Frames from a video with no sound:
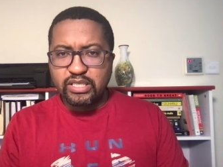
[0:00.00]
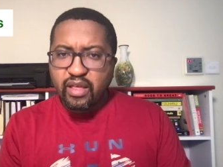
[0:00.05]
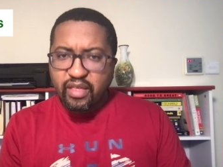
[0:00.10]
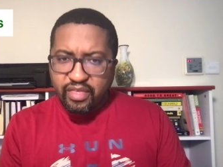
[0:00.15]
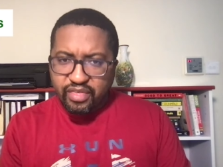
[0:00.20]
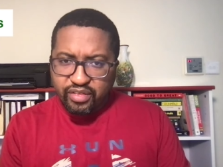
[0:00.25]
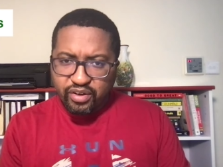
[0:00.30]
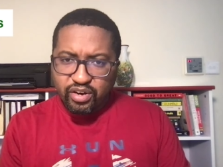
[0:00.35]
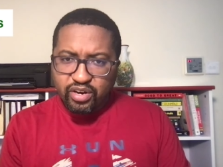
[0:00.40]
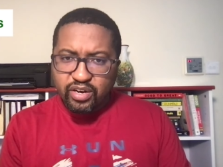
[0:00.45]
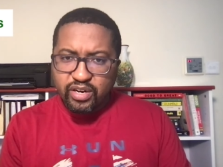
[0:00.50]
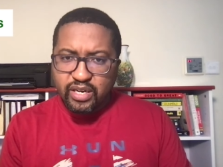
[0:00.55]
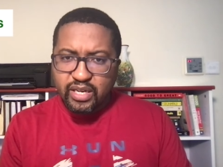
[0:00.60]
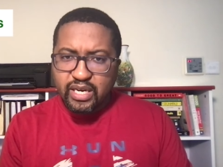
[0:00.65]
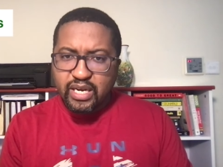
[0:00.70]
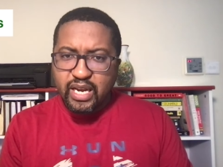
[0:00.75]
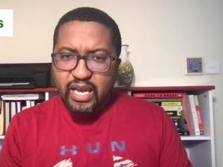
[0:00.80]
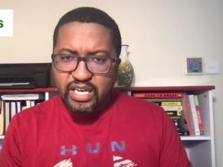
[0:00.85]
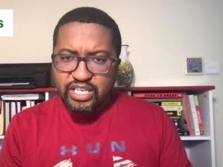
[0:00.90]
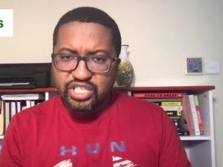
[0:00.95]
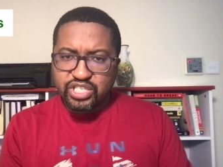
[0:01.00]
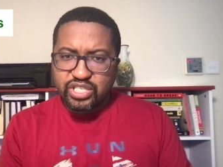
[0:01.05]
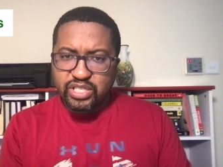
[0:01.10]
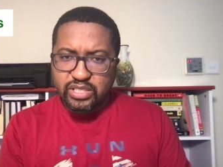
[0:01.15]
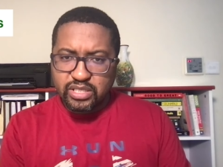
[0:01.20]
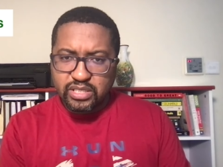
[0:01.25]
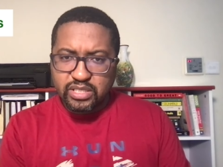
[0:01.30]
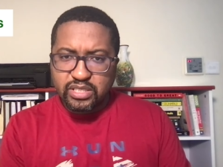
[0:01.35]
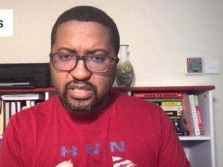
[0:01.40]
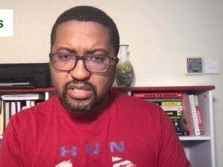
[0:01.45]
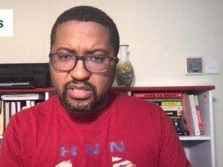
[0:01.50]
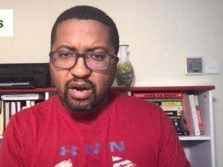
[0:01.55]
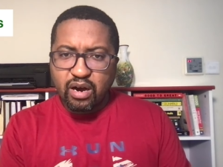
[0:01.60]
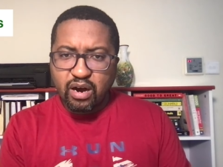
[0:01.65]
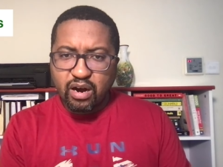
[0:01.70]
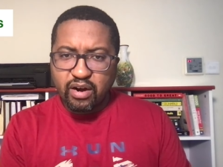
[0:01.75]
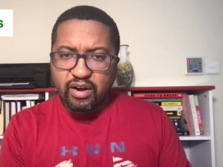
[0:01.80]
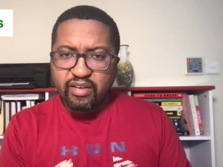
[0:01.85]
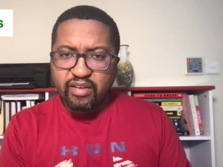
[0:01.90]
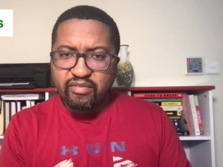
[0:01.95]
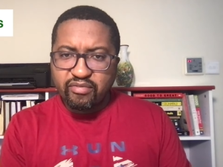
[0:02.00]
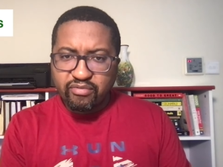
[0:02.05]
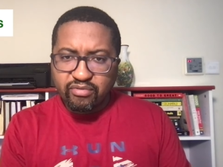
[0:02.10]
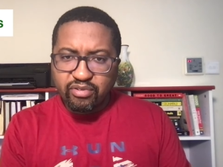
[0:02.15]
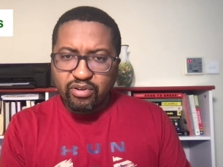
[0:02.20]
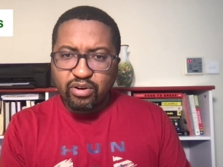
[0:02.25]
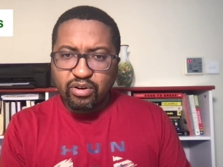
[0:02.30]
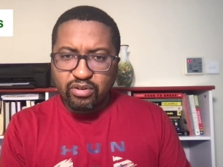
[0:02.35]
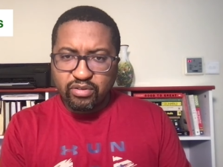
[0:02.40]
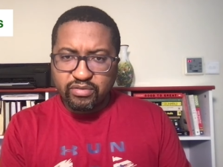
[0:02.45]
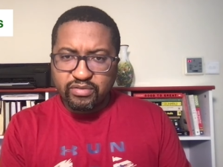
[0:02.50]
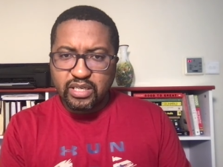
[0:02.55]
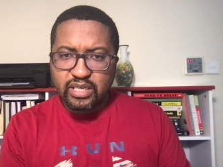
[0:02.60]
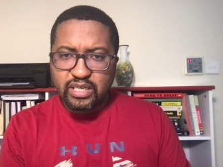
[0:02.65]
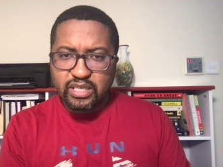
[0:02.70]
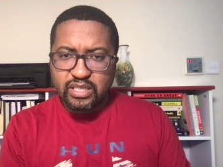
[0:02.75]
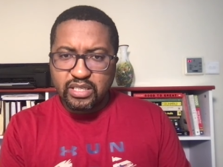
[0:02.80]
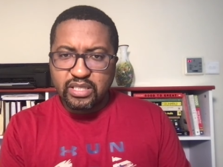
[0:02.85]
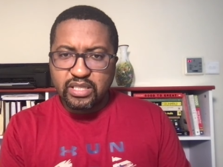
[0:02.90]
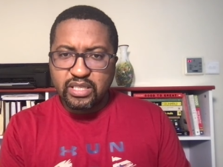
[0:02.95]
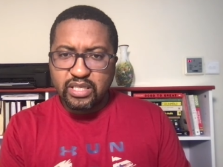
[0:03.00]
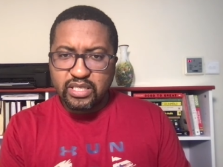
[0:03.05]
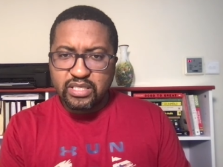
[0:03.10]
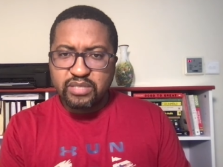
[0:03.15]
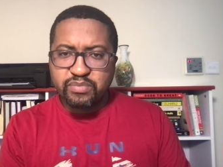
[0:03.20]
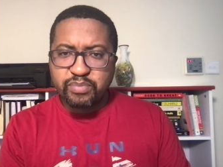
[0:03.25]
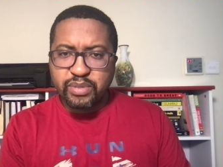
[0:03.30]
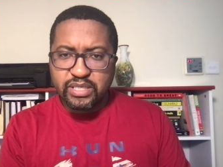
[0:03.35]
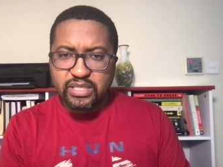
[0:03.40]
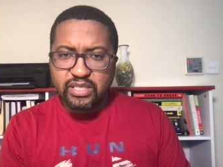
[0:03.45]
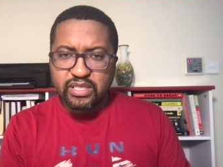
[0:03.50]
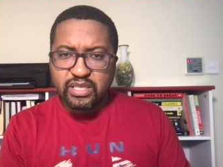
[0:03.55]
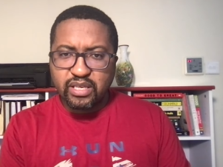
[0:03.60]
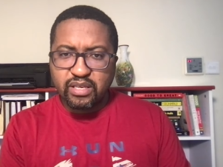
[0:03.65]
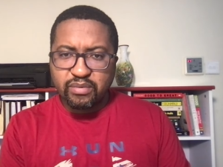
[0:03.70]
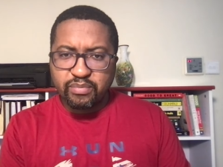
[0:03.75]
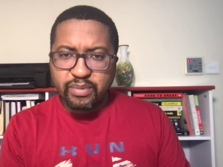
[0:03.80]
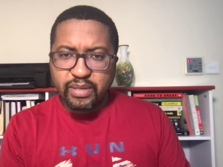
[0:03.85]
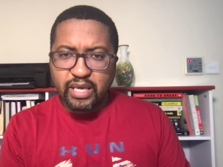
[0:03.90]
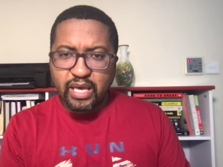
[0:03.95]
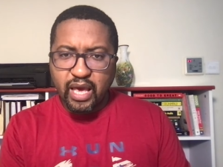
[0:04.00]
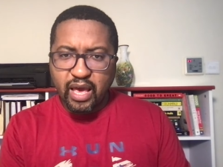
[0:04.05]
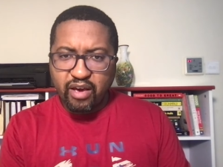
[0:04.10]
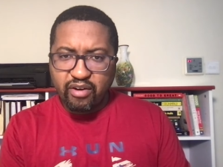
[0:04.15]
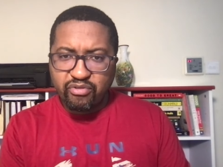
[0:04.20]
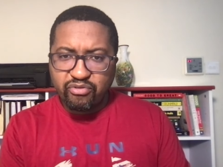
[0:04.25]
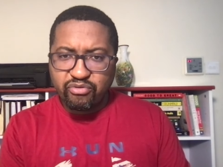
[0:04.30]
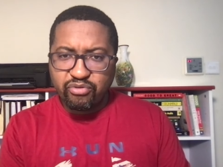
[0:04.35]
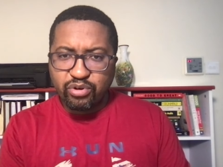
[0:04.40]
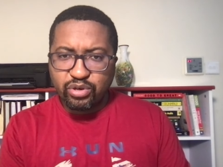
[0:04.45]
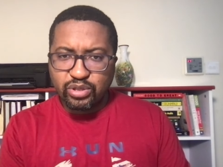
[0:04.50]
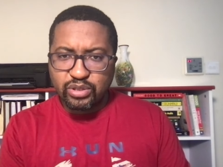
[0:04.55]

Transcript: 30 nations are involved in this peacekeeping effort.